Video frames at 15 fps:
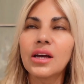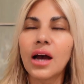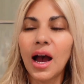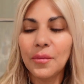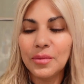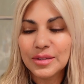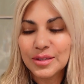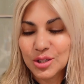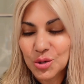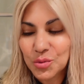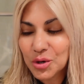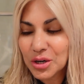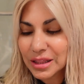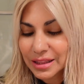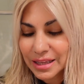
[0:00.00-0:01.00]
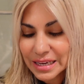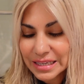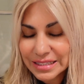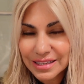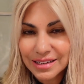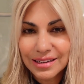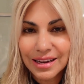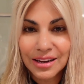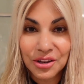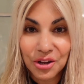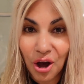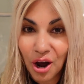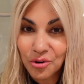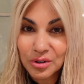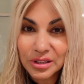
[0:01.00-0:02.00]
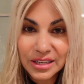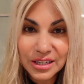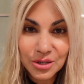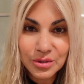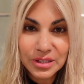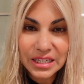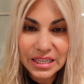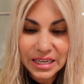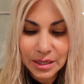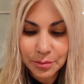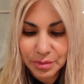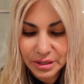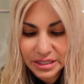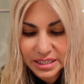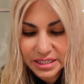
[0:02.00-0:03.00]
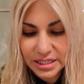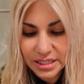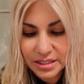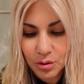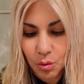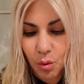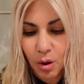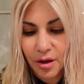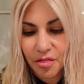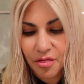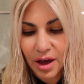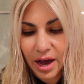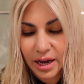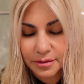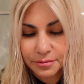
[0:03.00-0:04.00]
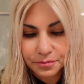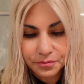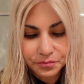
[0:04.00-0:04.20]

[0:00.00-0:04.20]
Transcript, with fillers: I've been super lazy and not really using it, but this is the one that